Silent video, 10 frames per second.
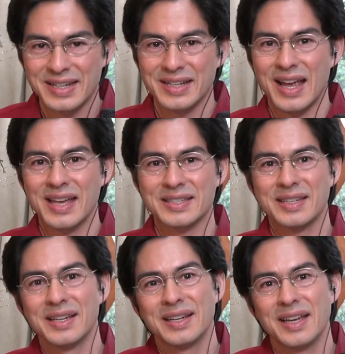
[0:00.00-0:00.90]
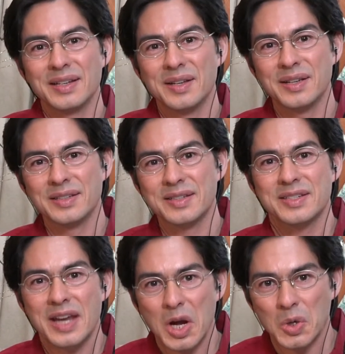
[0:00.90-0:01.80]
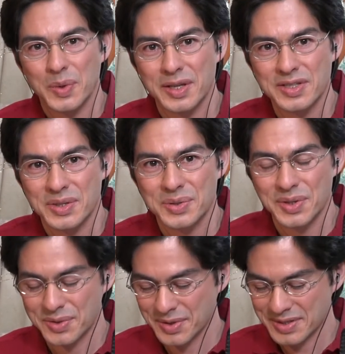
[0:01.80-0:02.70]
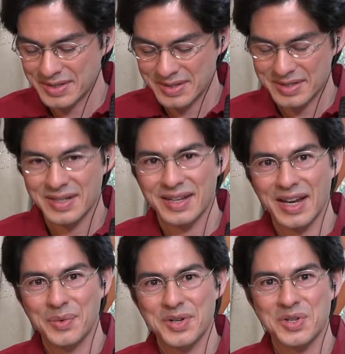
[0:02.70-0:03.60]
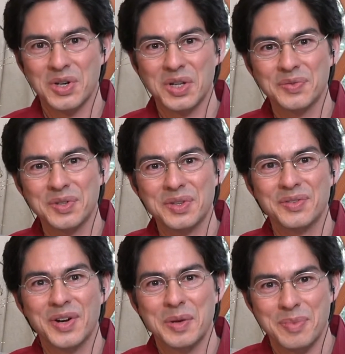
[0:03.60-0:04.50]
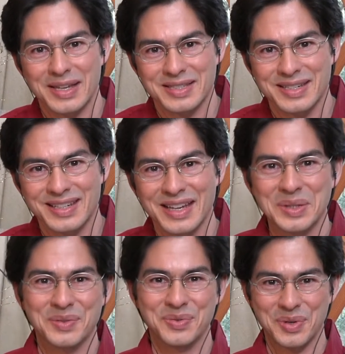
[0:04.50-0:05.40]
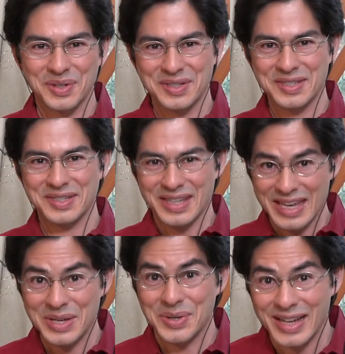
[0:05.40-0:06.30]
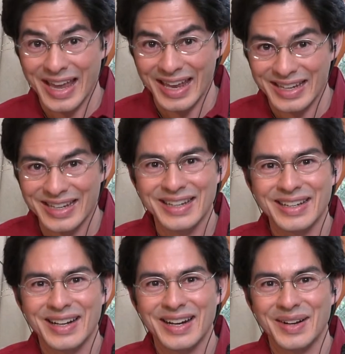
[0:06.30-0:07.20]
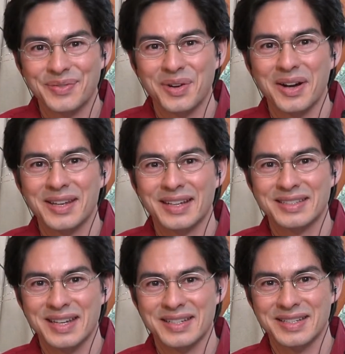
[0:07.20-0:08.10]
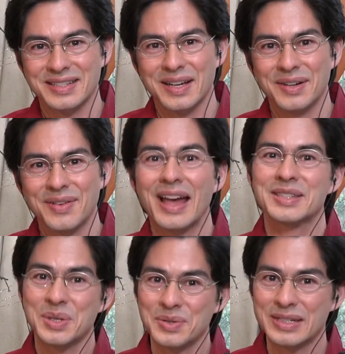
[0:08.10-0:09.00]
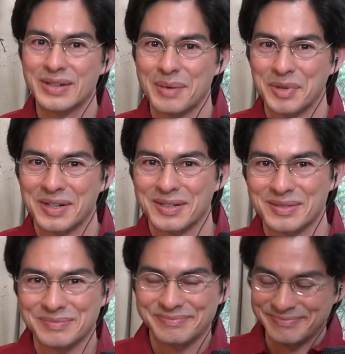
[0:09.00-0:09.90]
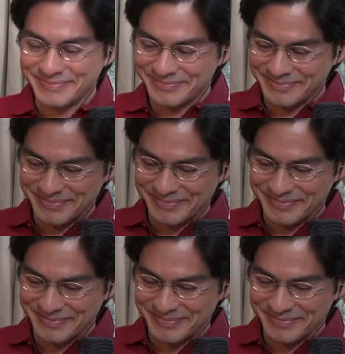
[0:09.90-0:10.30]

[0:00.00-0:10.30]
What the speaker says: as it is shared with us through her courses. And I wish all of you the very best and look forward to seeing you again for our next session of Ask Cozy Grammar.